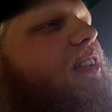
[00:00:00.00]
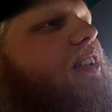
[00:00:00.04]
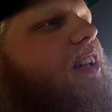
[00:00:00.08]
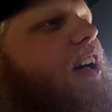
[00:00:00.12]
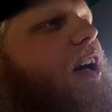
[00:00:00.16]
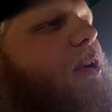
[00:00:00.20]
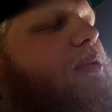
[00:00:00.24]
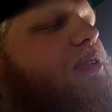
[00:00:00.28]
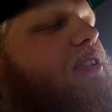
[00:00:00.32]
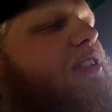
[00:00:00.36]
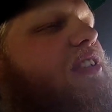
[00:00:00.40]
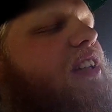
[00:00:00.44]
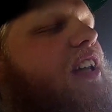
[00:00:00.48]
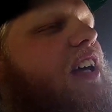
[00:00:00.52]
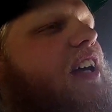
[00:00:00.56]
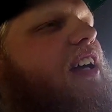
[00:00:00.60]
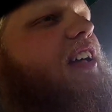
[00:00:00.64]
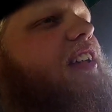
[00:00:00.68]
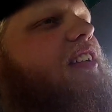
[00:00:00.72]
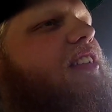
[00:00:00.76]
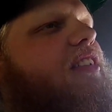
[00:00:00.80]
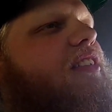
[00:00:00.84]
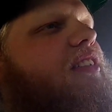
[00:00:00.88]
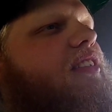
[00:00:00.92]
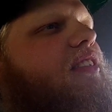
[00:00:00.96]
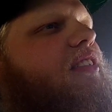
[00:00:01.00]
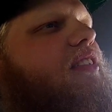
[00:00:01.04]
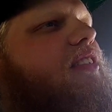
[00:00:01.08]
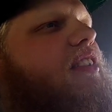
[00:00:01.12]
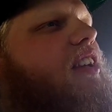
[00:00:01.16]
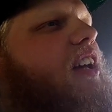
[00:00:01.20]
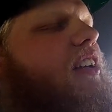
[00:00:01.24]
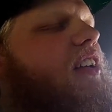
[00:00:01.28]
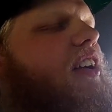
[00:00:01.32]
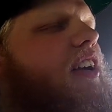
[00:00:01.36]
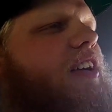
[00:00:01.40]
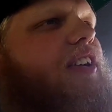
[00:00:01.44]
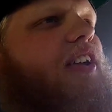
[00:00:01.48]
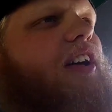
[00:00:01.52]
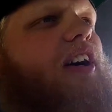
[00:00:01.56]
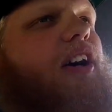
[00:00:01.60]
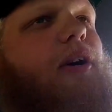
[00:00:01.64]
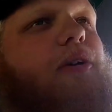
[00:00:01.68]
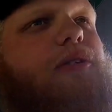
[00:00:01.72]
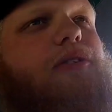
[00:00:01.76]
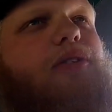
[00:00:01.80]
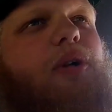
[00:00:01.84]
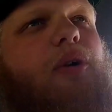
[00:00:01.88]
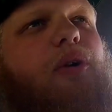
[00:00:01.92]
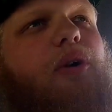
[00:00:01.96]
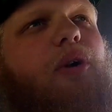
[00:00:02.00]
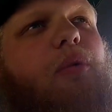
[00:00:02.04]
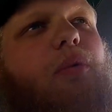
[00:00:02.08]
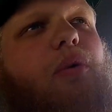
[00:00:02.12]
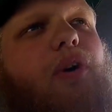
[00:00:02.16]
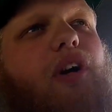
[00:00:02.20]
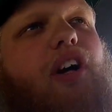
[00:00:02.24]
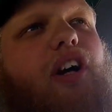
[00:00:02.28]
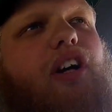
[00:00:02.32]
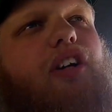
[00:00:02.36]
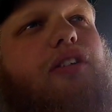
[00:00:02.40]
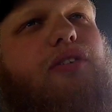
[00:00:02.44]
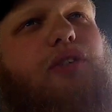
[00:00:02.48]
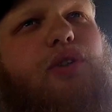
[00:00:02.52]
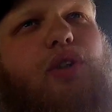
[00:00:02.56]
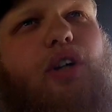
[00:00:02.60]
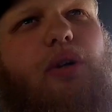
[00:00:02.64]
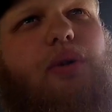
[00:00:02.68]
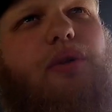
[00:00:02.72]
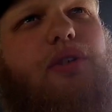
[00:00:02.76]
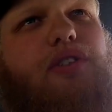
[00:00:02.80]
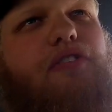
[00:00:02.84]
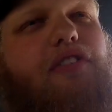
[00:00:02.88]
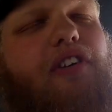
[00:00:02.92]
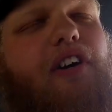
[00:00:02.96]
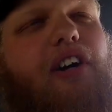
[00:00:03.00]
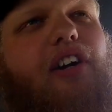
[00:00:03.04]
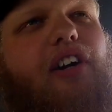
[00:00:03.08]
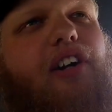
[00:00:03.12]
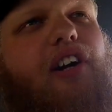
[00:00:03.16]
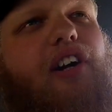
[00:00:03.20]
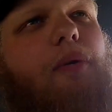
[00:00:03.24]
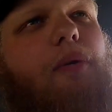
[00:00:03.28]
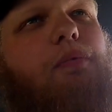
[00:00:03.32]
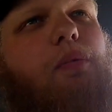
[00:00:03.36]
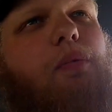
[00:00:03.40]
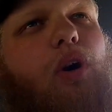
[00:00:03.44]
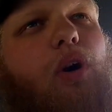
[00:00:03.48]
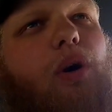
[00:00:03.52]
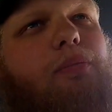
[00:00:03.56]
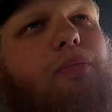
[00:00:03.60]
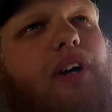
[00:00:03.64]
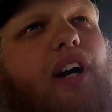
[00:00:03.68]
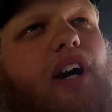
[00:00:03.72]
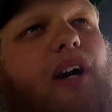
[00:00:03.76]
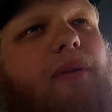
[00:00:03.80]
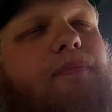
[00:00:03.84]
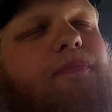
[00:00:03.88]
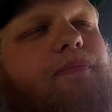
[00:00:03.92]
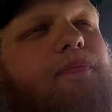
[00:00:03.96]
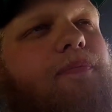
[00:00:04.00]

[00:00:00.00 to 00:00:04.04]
I was late getting out of the house to go to work. Truck was fired up, warmed up,